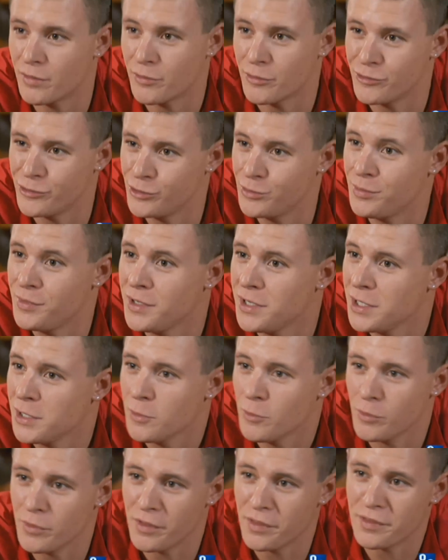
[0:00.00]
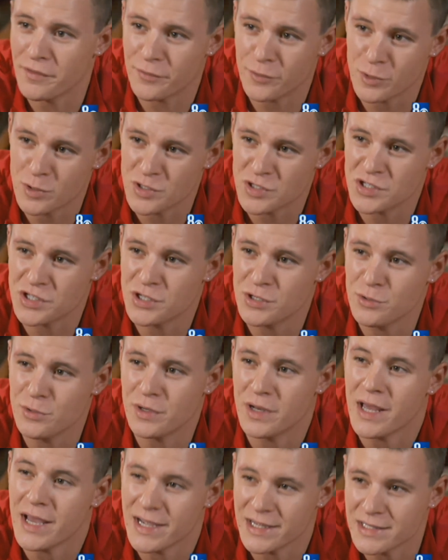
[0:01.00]
room. Within the first two
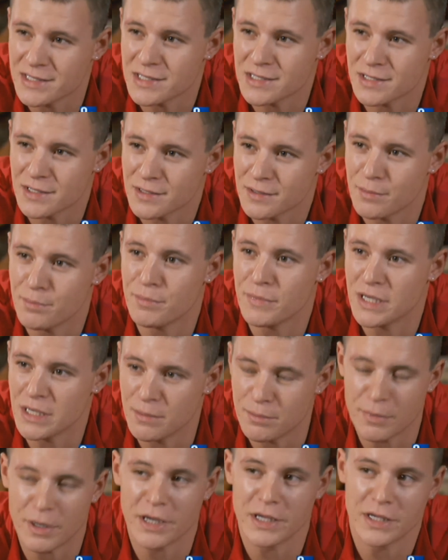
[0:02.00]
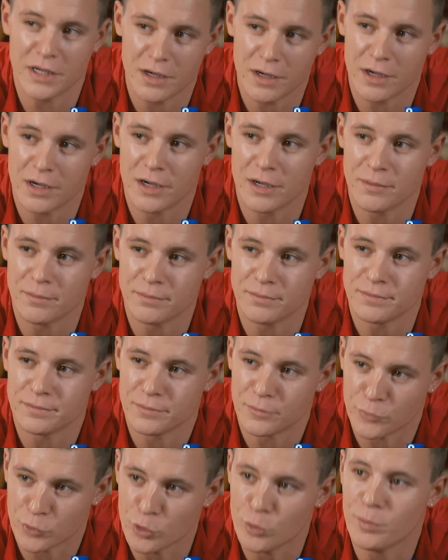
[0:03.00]
nights, me and my um,
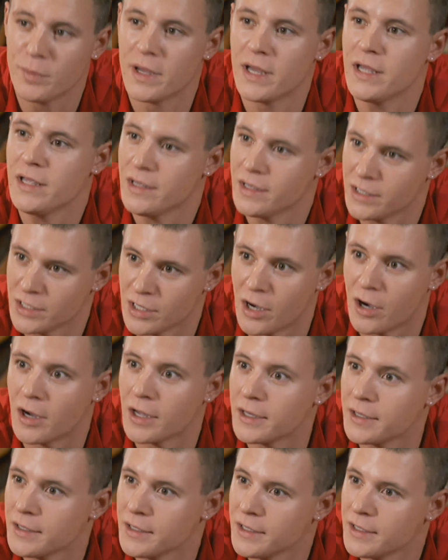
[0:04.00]
roommate, Jan,